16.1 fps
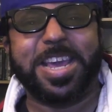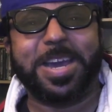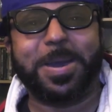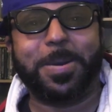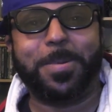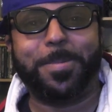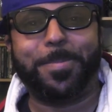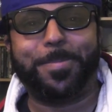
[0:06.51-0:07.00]

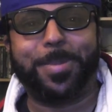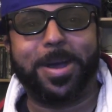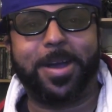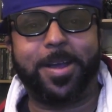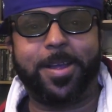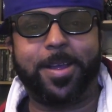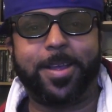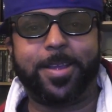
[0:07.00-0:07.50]
Damn!
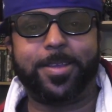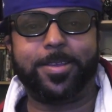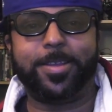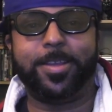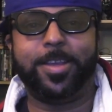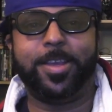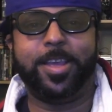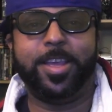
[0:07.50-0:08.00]

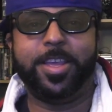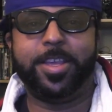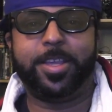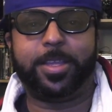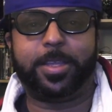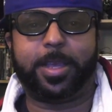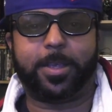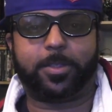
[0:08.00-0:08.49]

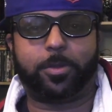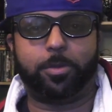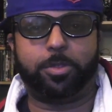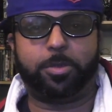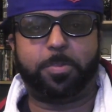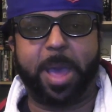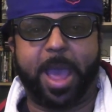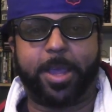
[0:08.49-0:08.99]
Guess
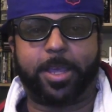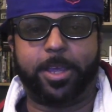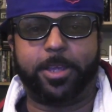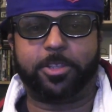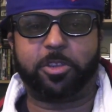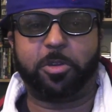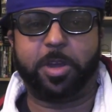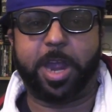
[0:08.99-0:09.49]
who's back,
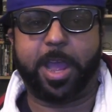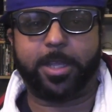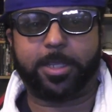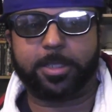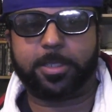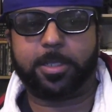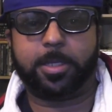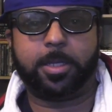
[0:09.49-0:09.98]

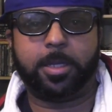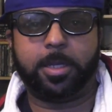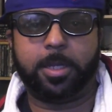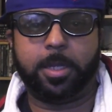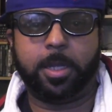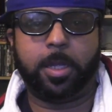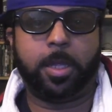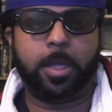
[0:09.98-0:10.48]
internets?
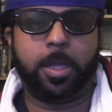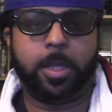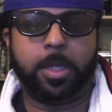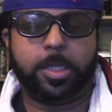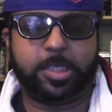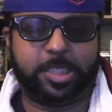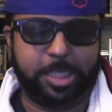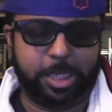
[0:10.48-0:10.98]

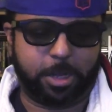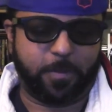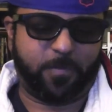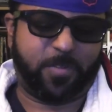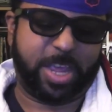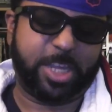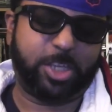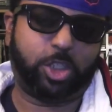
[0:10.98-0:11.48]
Sneaker
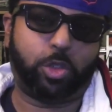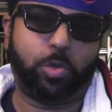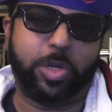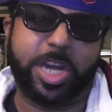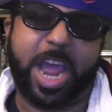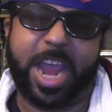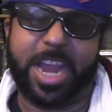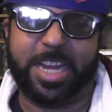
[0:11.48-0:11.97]
Fiends
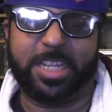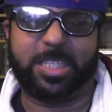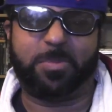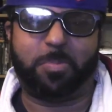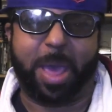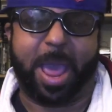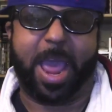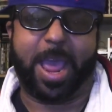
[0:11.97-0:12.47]
Unite is
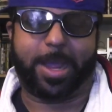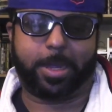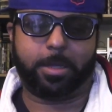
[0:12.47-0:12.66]
back.